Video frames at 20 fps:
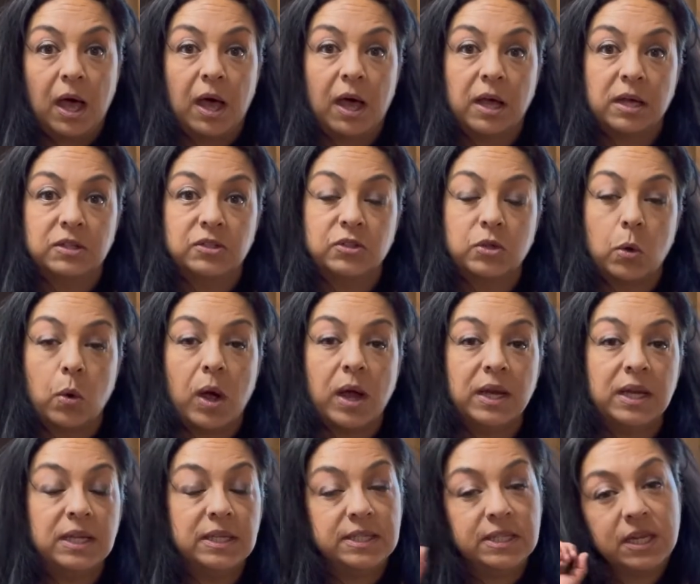So I
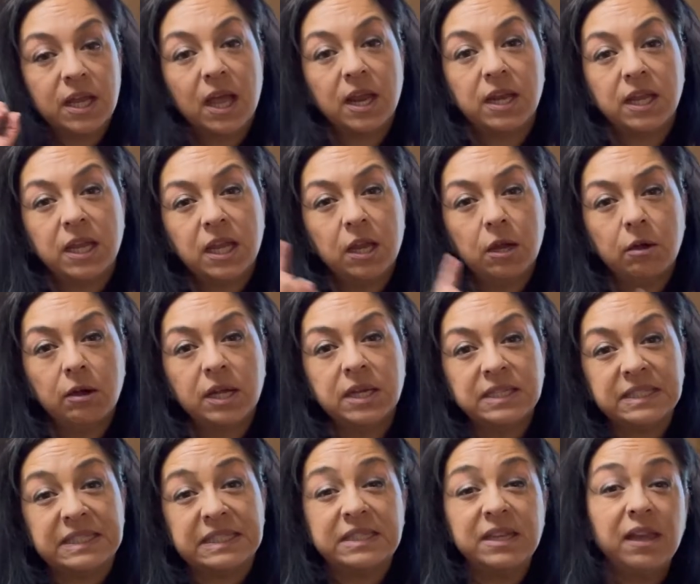need to kind of hear it,
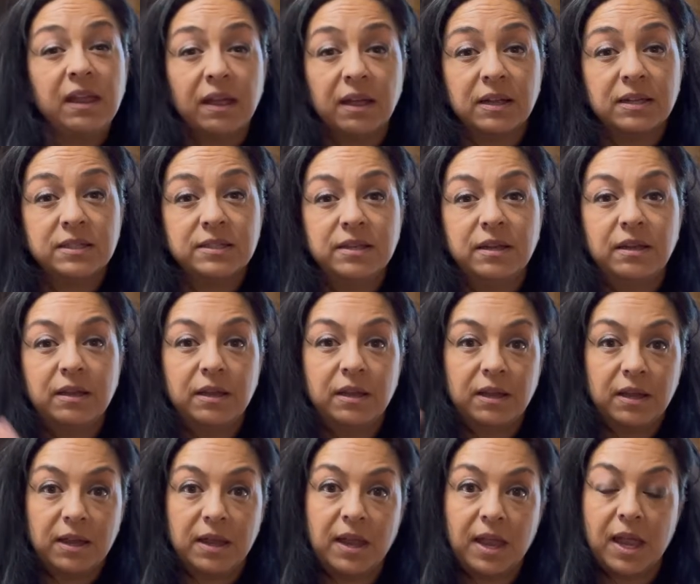see it,
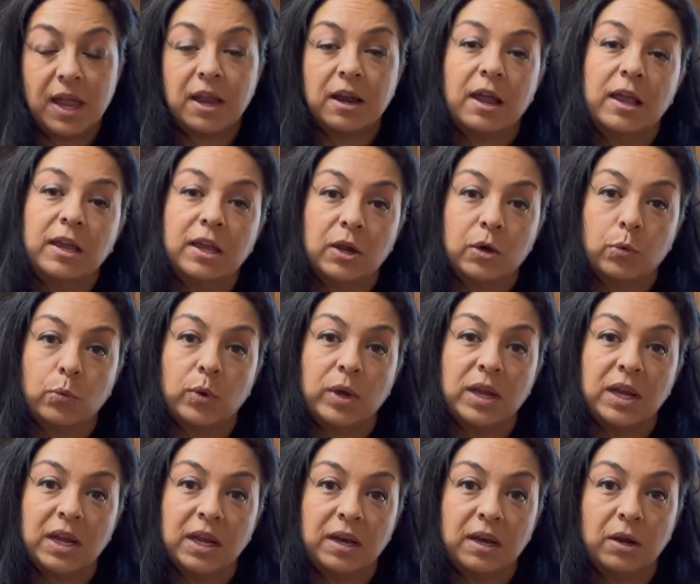and I can read
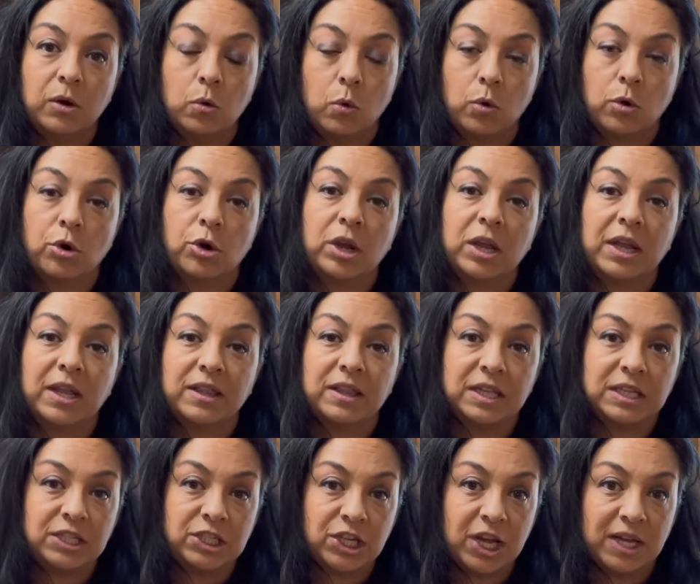it in order to get the
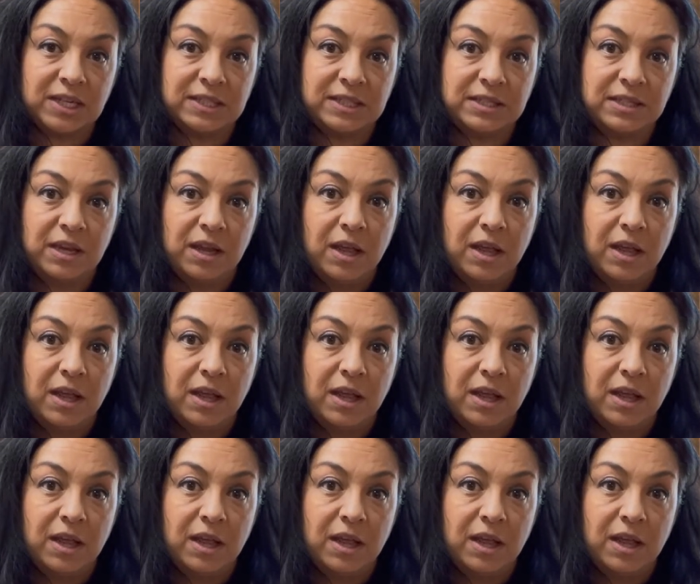gist.